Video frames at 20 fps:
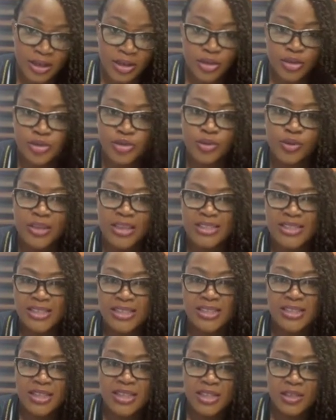So it's a
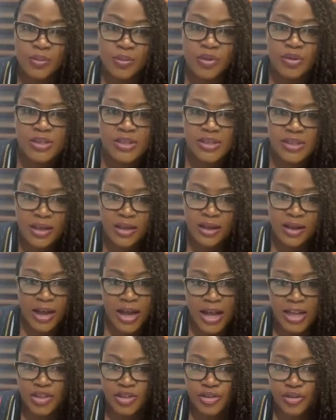6 months
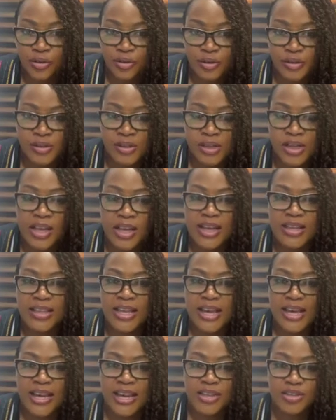cash course that
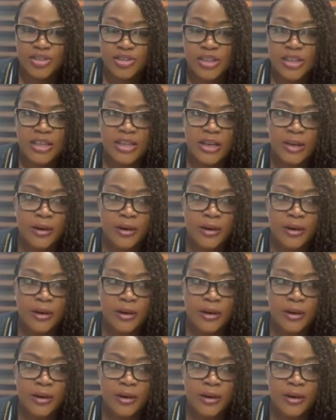can actually